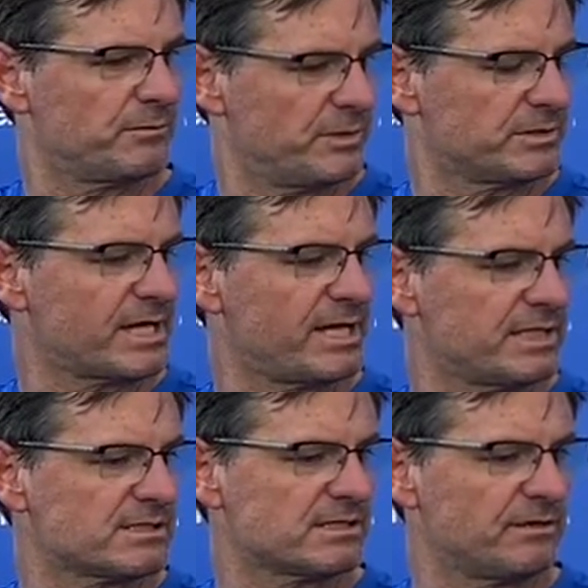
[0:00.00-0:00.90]
the tight
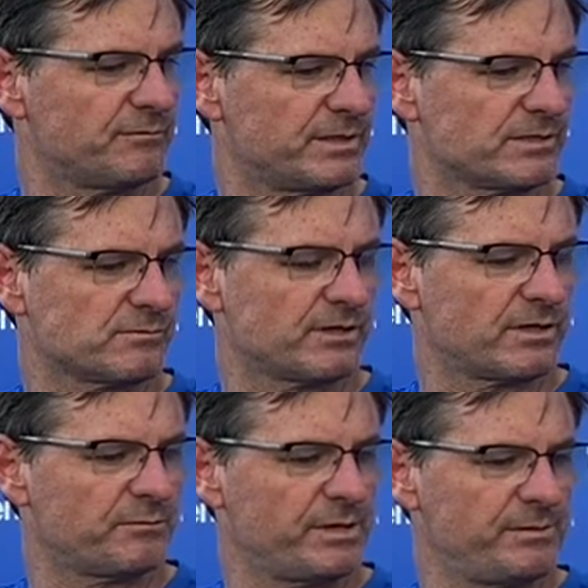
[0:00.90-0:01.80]
end stuff, because we
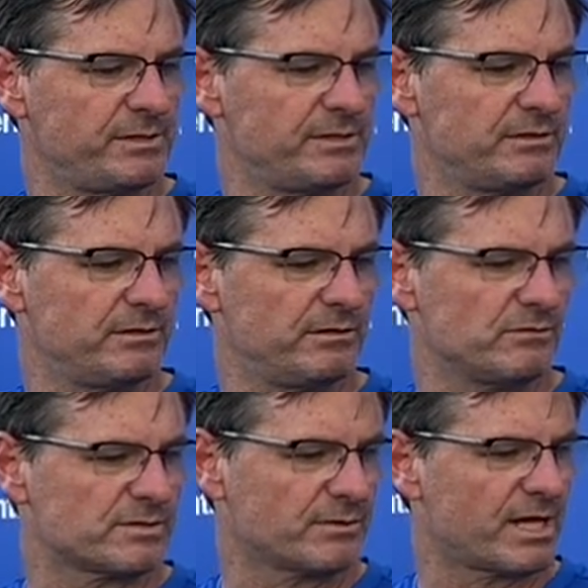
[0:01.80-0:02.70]
thought maybe
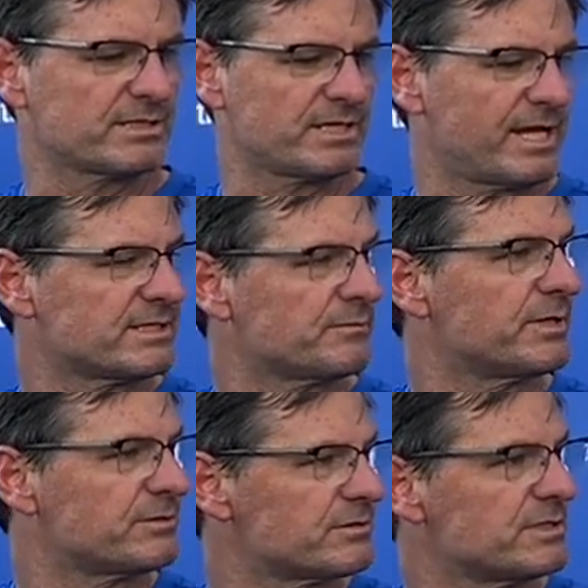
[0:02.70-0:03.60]
there were some guys that had
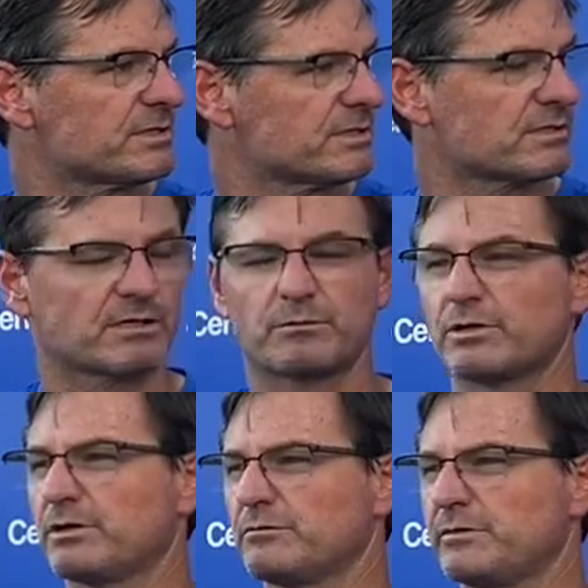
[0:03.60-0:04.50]
some injuries in the
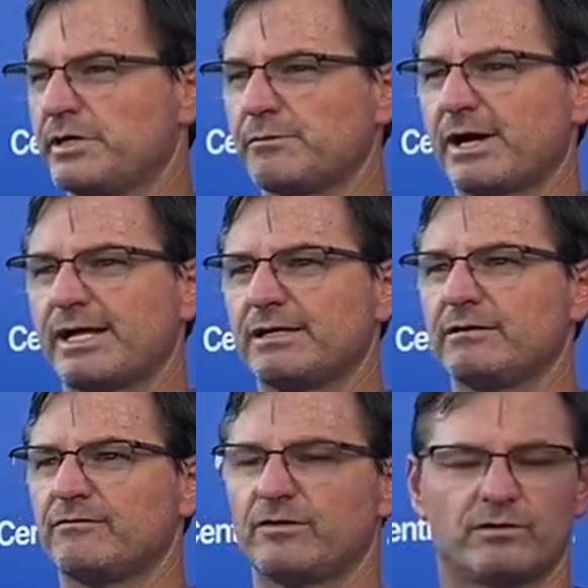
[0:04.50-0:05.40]
summer that he might
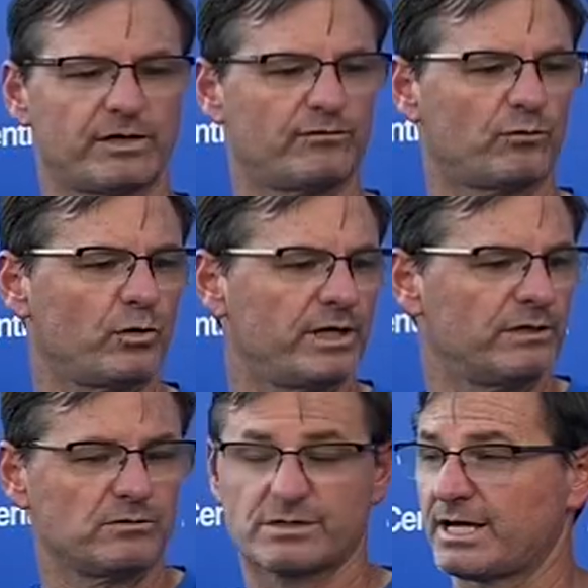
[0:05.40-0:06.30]
fill that
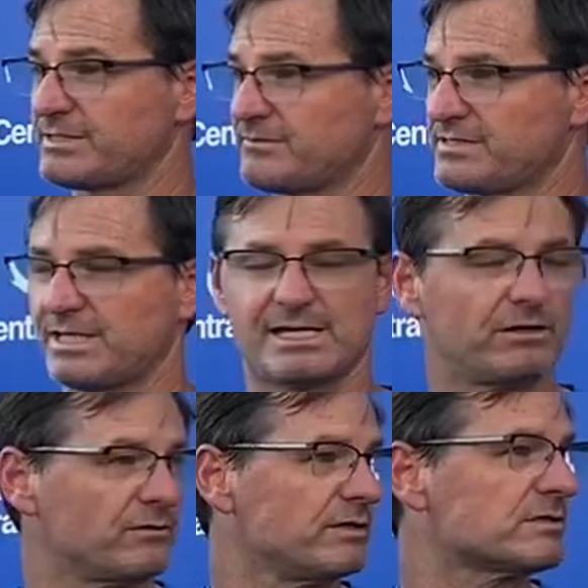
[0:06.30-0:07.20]
void. Those guys have stayed
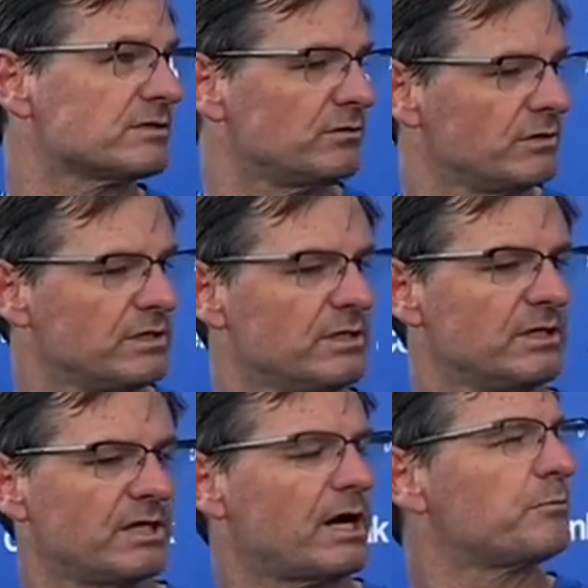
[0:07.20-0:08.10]
healthy, so
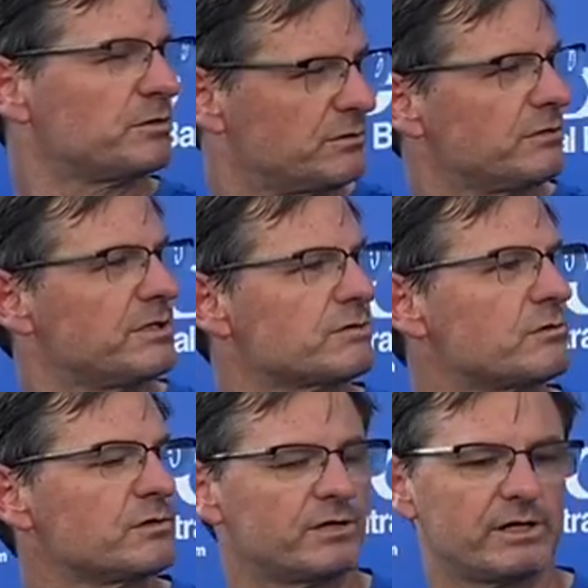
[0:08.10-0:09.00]
the opportunities
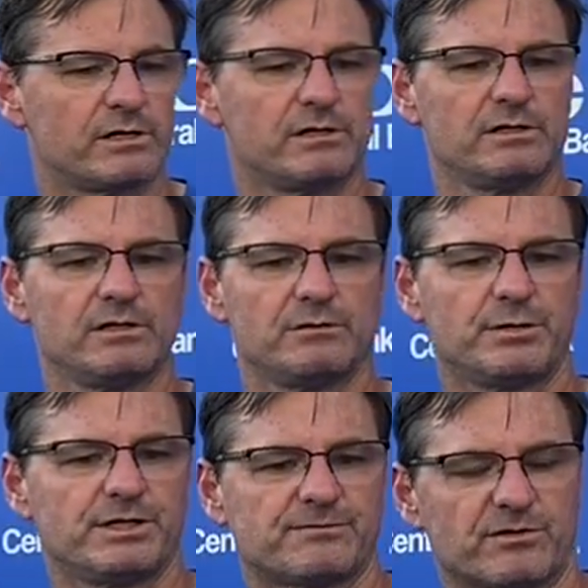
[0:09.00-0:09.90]
weren't there.
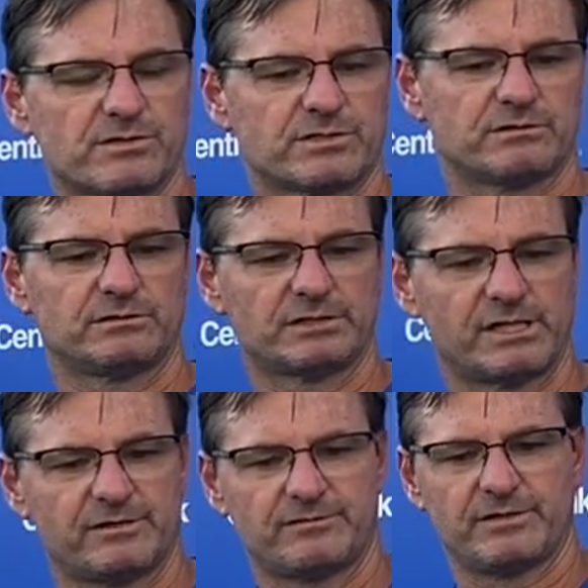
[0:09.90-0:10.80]
But he's versatile
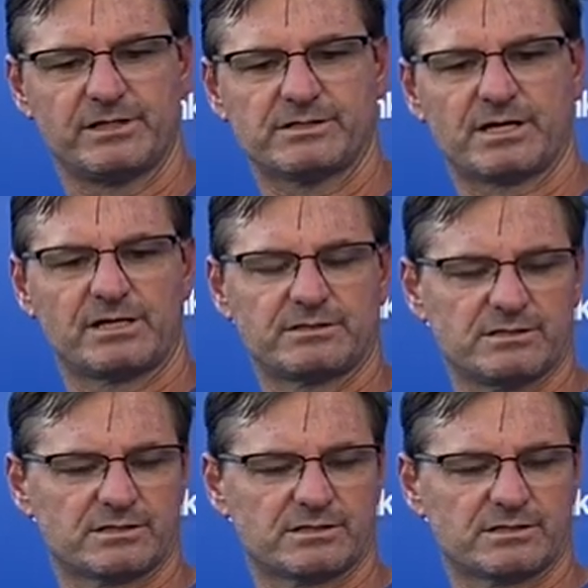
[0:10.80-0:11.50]
enough, and he's got the